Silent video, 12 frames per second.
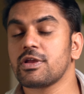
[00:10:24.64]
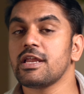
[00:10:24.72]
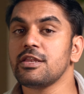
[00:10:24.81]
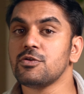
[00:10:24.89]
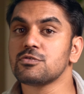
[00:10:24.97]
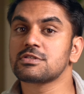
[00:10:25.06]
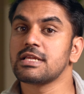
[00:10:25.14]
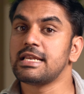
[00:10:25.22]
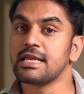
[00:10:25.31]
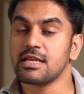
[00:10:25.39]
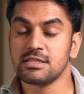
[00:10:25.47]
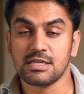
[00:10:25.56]
can use the
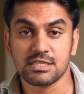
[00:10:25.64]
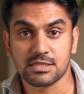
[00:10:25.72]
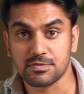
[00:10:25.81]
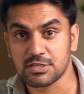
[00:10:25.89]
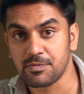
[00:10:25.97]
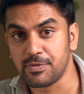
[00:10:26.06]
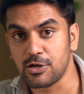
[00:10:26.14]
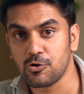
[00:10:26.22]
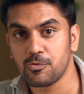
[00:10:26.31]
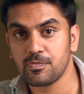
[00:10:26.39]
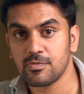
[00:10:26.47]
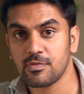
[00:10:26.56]
link in the description
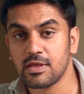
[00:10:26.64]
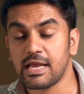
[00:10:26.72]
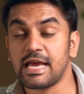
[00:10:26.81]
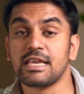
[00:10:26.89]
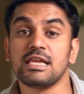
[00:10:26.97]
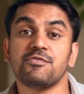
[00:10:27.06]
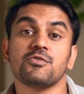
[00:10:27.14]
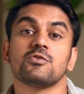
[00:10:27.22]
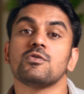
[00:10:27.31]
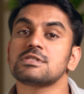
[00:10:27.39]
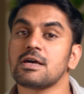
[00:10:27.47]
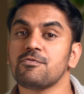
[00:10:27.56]
below. And if you
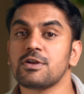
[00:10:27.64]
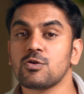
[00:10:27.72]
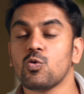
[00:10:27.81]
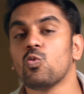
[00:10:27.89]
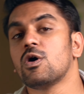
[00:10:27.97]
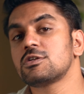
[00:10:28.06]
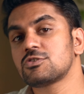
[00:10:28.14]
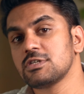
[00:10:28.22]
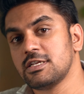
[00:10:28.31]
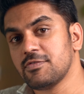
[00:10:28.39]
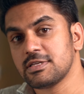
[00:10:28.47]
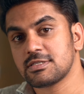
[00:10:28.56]
know someone who wants to
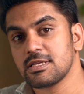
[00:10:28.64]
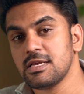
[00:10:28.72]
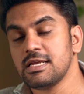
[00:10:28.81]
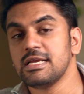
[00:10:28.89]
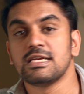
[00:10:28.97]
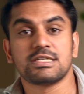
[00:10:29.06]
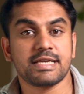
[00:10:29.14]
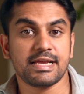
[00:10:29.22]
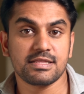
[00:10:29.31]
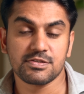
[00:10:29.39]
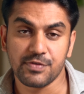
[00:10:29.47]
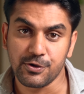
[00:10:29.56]
invest, share
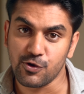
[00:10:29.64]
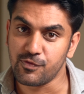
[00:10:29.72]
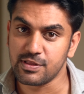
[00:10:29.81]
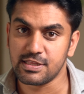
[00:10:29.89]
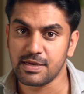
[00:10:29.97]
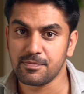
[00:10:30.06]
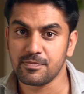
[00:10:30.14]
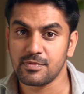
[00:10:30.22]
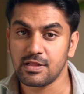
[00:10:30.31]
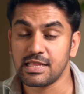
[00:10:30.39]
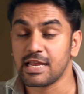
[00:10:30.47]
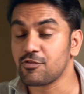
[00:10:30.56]
this video with them.
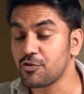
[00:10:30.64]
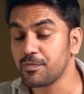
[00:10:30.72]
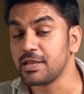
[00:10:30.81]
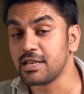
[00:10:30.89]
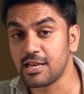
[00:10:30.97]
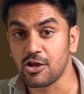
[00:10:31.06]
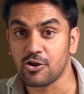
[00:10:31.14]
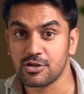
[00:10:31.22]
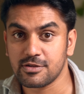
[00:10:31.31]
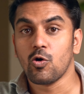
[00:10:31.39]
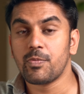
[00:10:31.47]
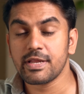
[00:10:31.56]
That would mean a lot.
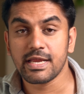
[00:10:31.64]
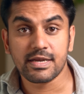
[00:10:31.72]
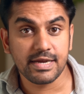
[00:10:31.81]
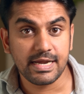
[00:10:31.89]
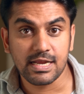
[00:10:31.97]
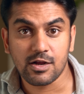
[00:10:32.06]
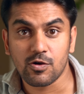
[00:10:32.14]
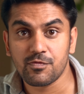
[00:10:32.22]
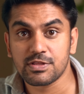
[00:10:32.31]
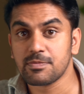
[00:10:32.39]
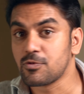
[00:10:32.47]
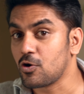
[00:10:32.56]
Opening a trade account
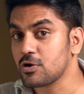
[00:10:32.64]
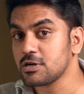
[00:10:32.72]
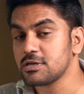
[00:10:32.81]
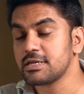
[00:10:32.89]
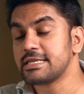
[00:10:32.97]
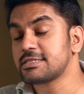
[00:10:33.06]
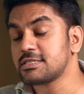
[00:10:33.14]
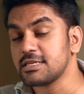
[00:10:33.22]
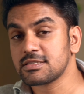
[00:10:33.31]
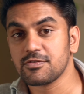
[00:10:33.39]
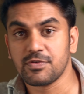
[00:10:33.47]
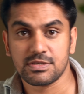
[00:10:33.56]
with a broker is
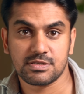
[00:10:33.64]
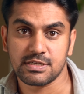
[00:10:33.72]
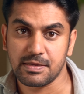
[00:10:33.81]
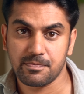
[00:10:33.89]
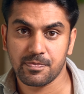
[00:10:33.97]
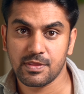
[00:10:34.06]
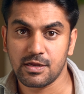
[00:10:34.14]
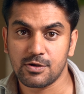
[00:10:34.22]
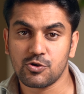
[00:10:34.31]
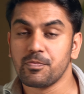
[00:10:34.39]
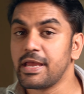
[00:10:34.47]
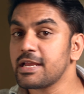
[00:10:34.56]
just the first step.
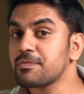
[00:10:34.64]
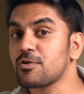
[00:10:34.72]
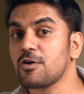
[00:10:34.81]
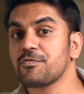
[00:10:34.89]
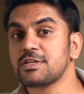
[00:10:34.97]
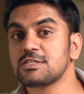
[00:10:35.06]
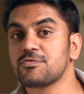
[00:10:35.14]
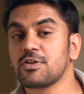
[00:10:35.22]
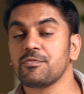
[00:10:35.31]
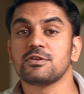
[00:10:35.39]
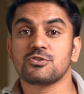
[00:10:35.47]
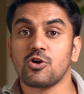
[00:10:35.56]
To make profits
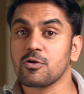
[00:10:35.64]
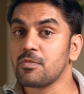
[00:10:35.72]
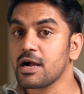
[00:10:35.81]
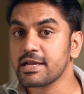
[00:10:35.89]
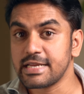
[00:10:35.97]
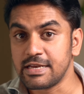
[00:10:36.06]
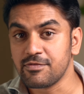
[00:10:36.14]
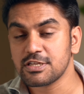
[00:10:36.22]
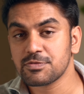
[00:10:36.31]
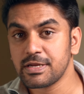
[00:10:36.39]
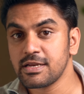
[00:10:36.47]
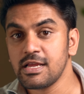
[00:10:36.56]
from your stock market
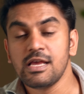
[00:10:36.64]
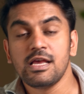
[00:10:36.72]
investment,